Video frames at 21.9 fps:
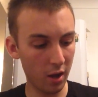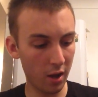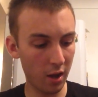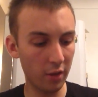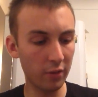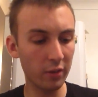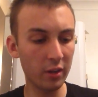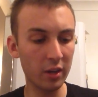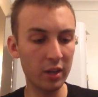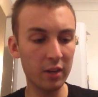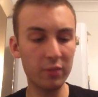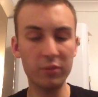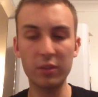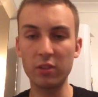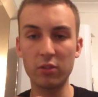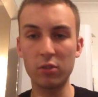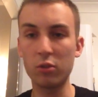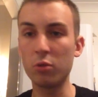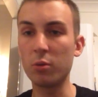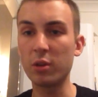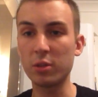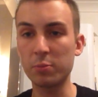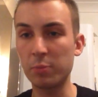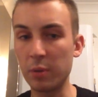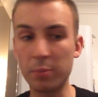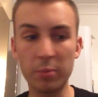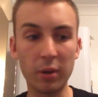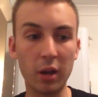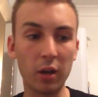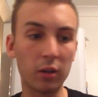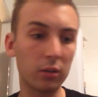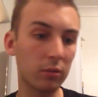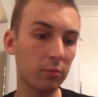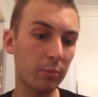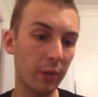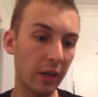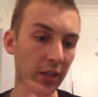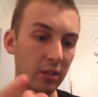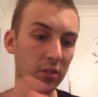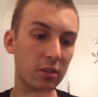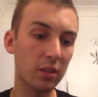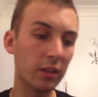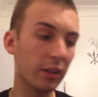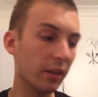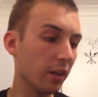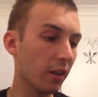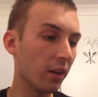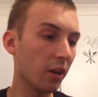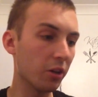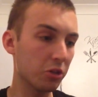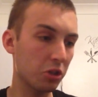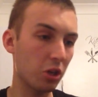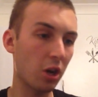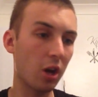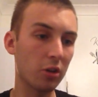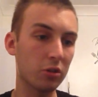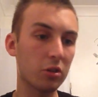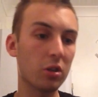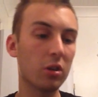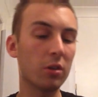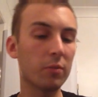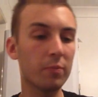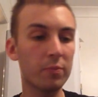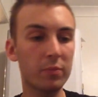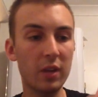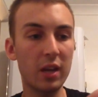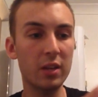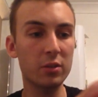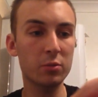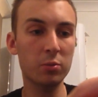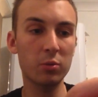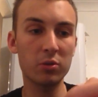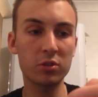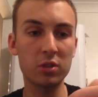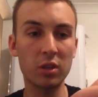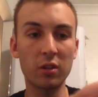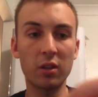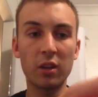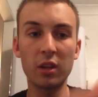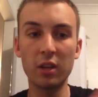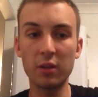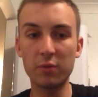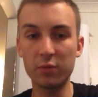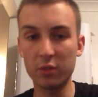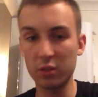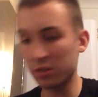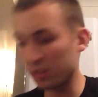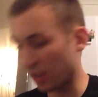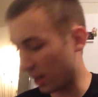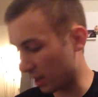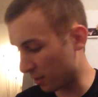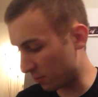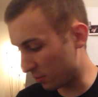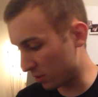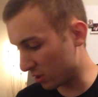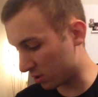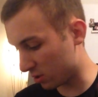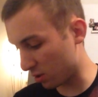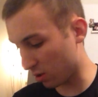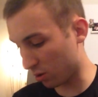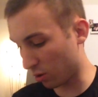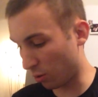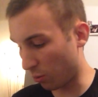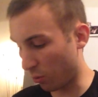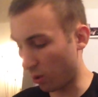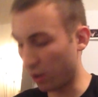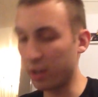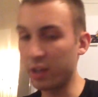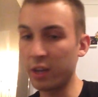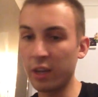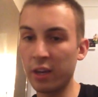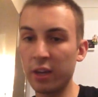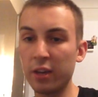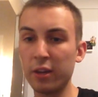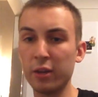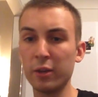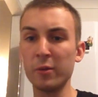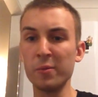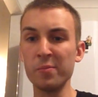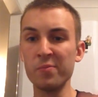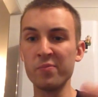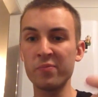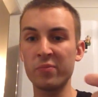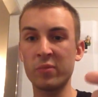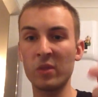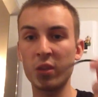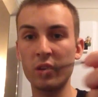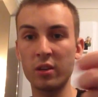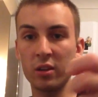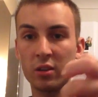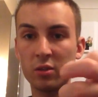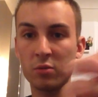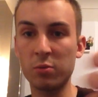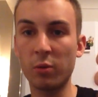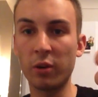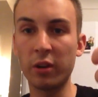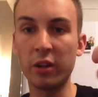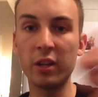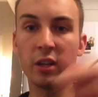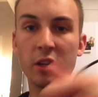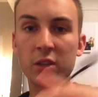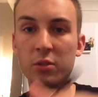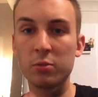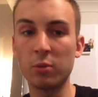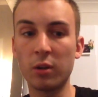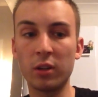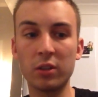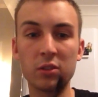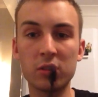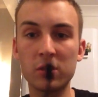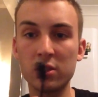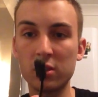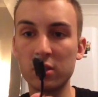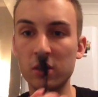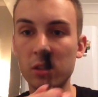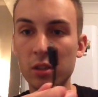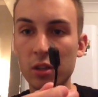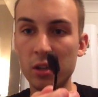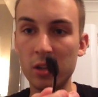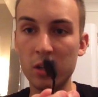Underneath there's a USB plug, basically a charger. That's what's underneath. The same as, I've got one here. It's one of these ones.